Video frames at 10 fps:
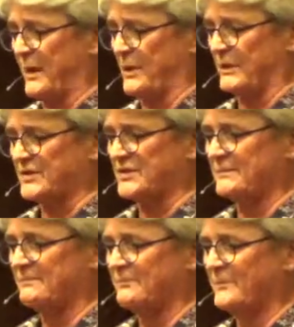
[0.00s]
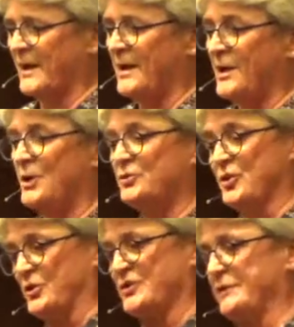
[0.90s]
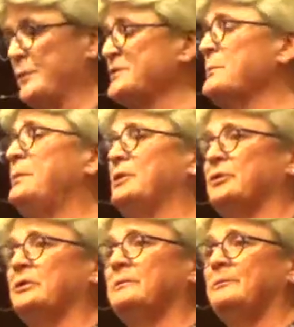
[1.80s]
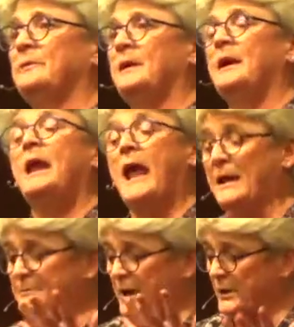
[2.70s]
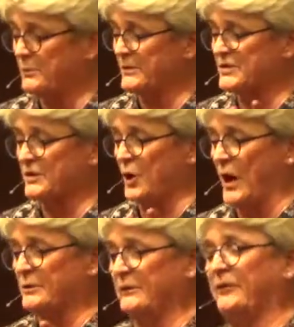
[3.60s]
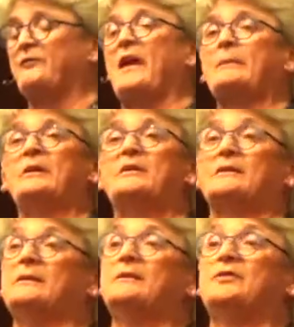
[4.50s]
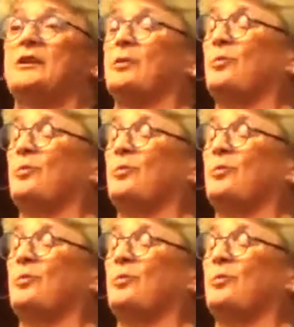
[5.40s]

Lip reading: parents. Joseph was a builder, and Mary was the daughter of a family that lived in a